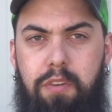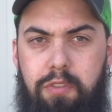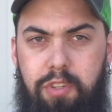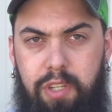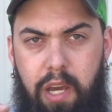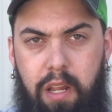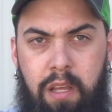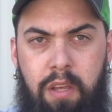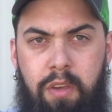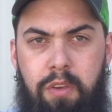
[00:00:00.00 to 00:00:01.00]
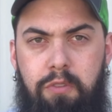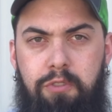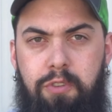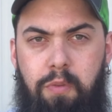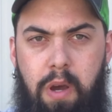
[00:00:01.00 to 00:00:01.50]
You're just kind of
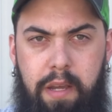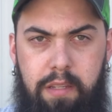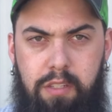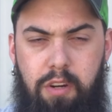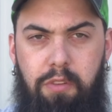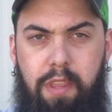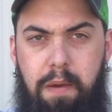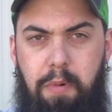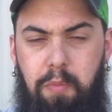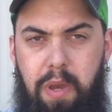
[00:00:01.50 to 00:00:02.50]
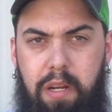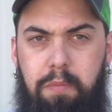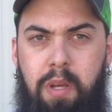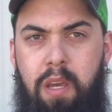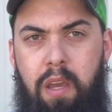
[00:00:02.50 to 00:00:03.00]
using your rod to start that
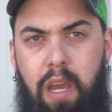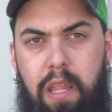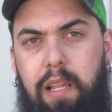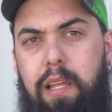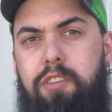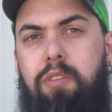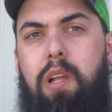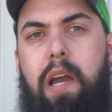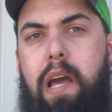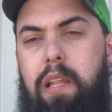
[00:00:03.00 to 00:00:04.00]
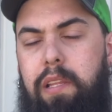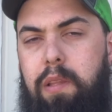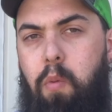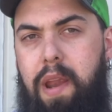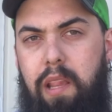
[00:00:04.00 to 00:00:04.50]
momentum, and then let your line out, let
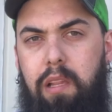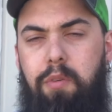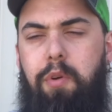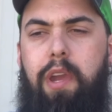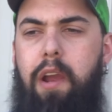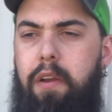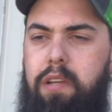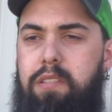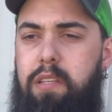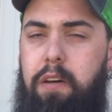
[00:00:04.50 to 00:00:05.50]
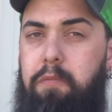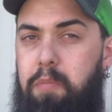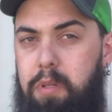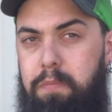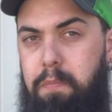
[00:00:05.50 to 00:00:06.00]
the weight of the lure carry itself,
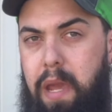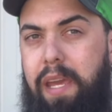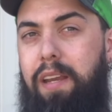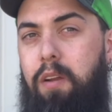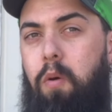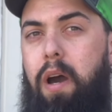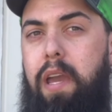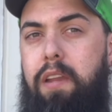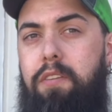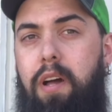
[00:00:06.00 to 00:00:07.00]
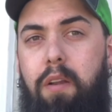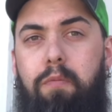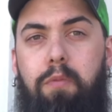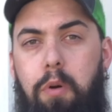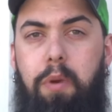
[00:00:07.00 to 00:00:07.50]
but make it quiet. You're not roll